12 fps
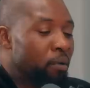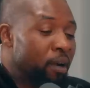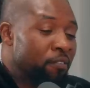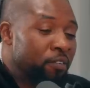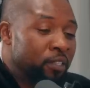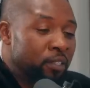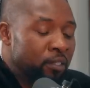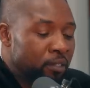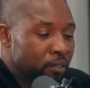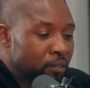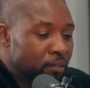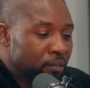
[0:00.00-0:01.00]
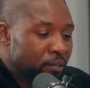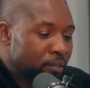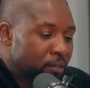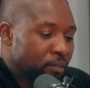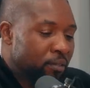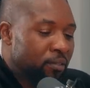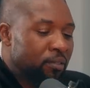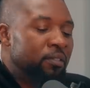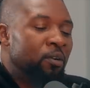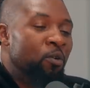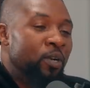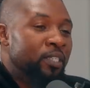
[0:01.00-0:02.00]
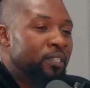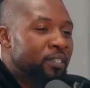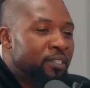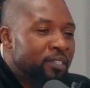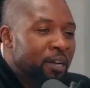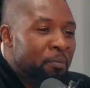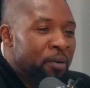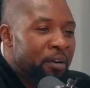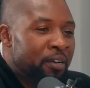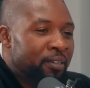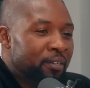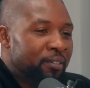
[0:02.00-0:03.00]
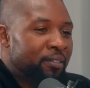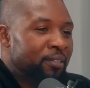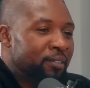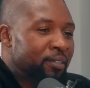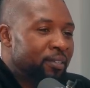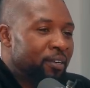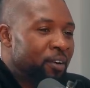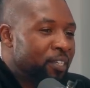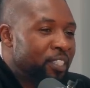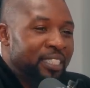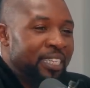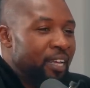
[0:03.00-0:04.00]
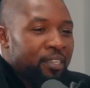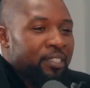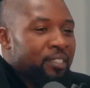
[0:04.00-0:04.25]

Breakfast, going into the summer, or just it